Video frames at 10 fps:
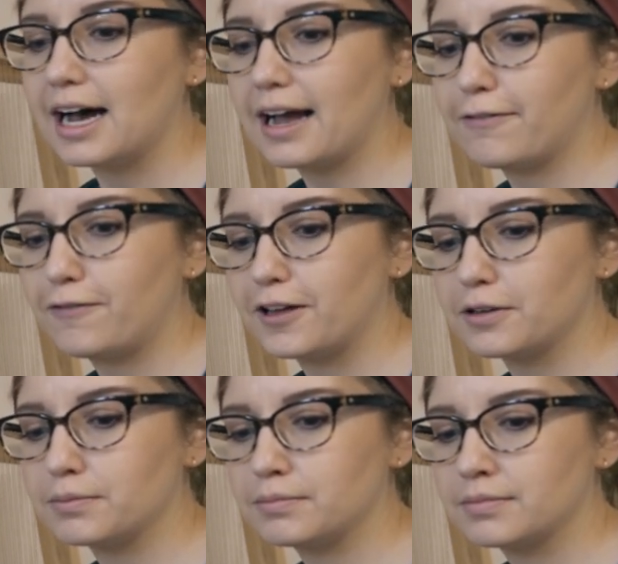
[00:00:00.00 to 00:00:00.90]
I
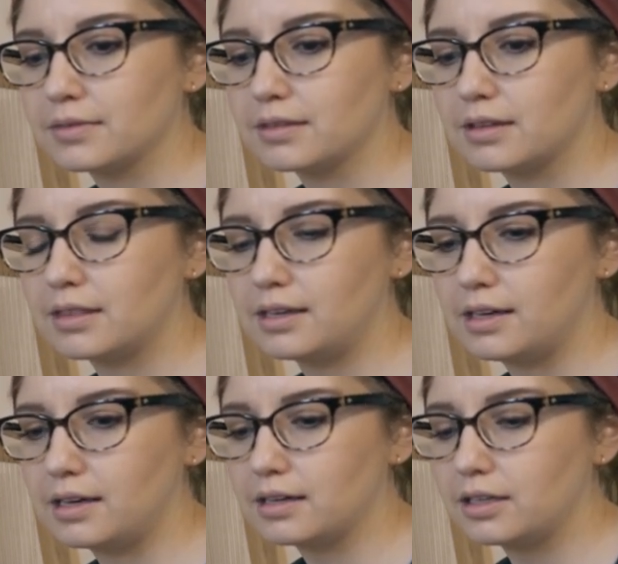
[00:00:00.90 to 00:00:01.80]
film
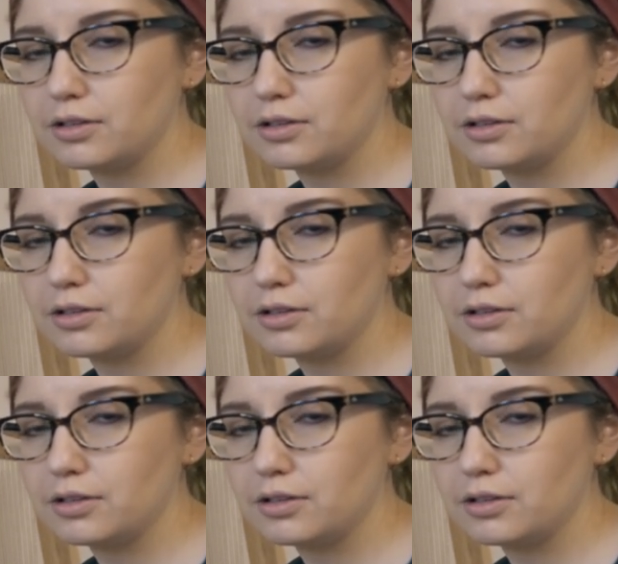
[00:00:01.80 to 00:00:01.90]
the